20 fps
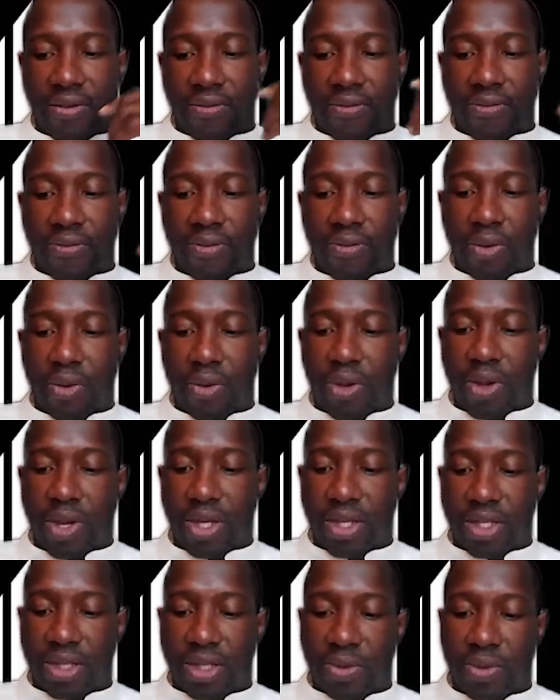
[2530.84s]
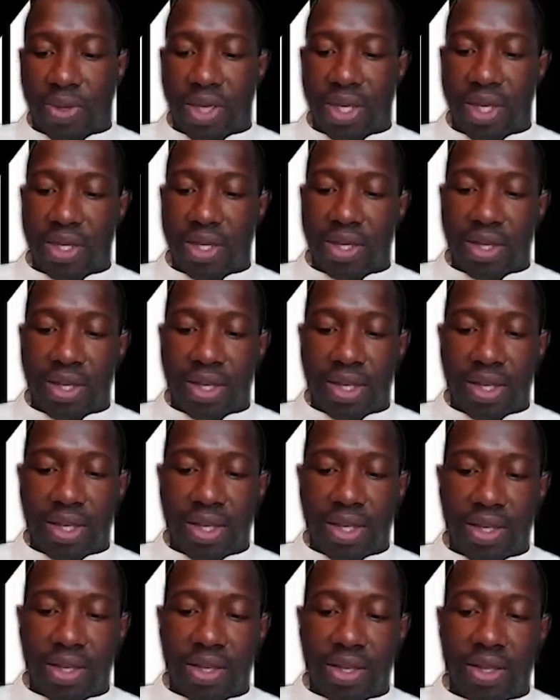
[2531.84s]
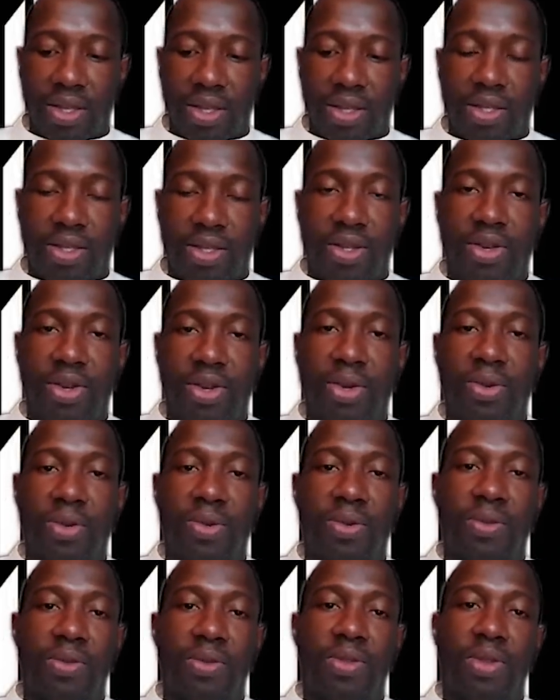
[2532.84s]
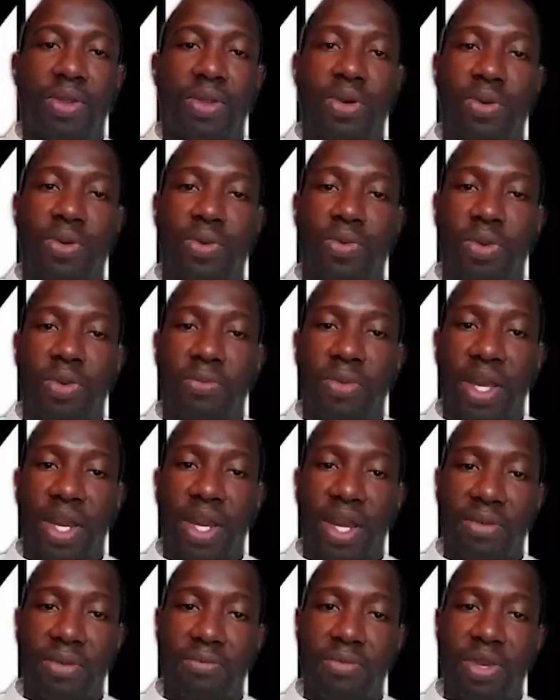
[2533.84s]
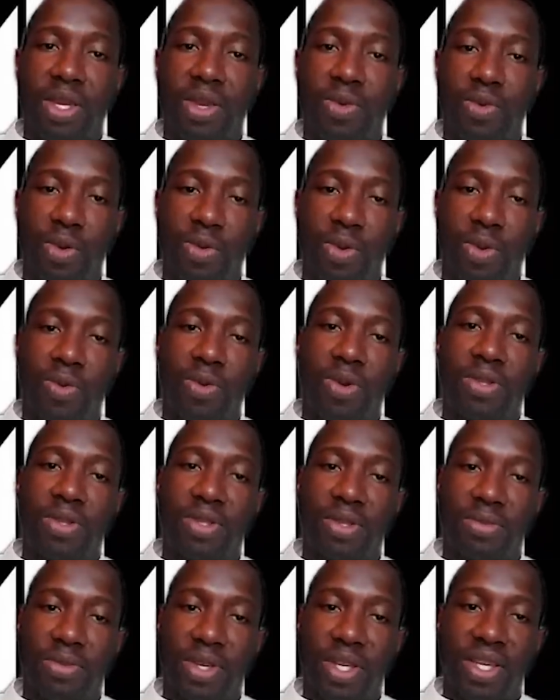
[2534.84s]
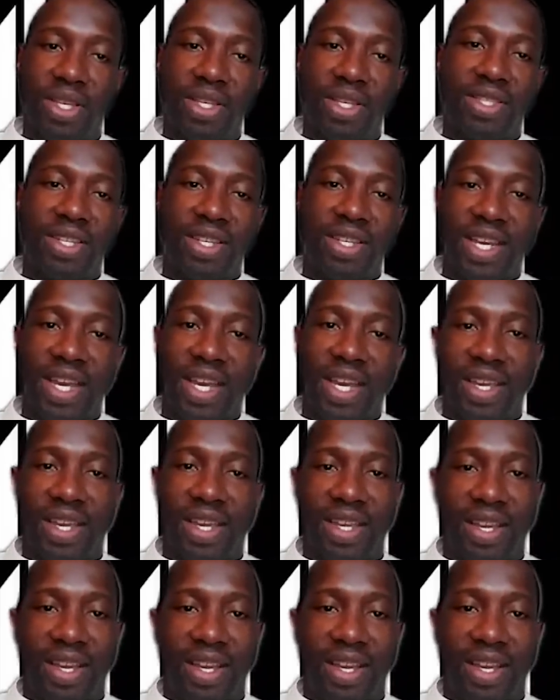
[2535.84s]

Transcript: For us, where to know, though we may not be where we want to be today,